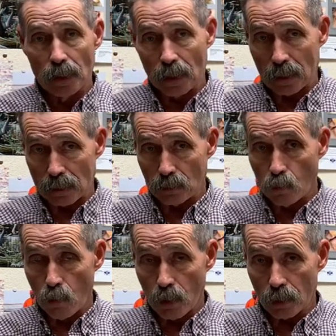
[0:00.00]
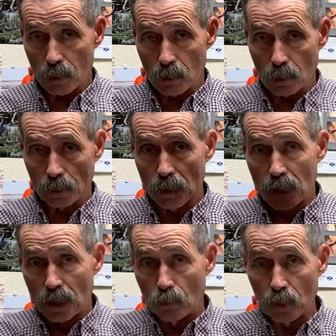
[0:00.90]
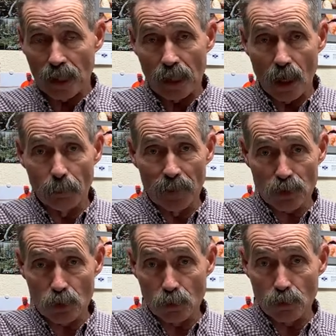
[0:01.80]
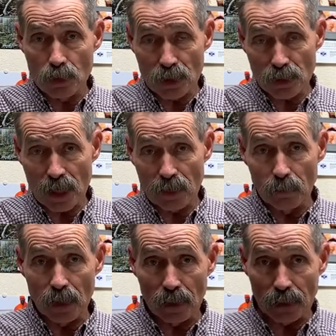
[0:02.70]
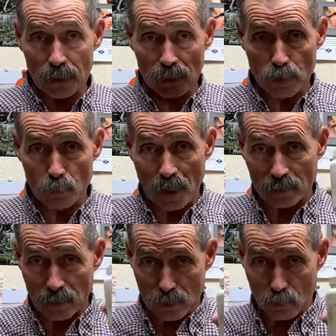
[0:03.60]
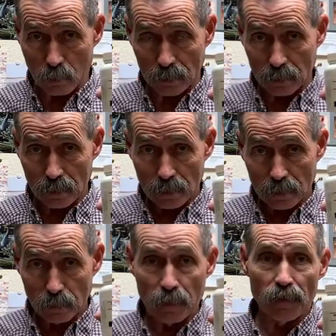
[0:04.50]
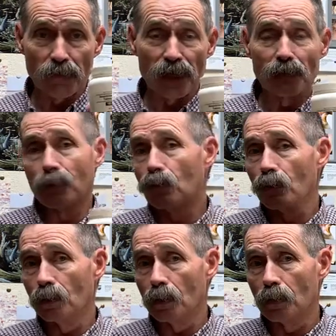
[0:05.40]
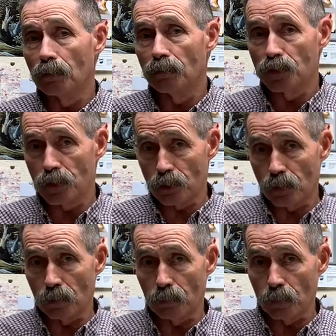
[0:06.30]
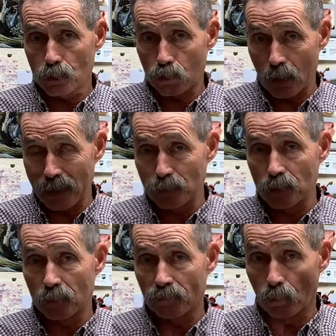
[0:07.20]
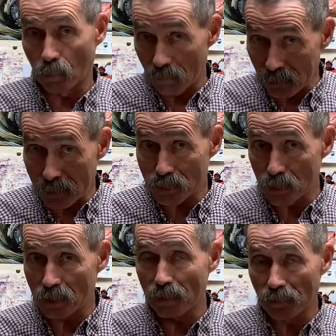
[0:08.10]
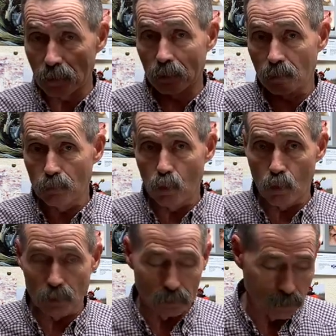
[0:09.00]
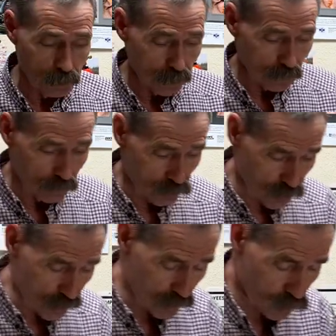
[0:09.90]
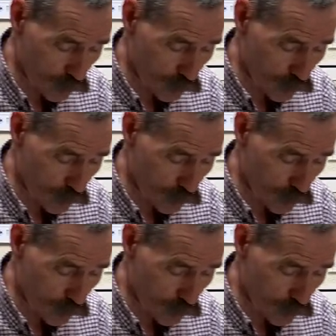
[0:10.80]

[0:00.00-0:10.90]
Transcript: could go on and on. We cannot misuse this antibiotic and expect this one to be available when our physician prescribes it for a very significant and important disease. So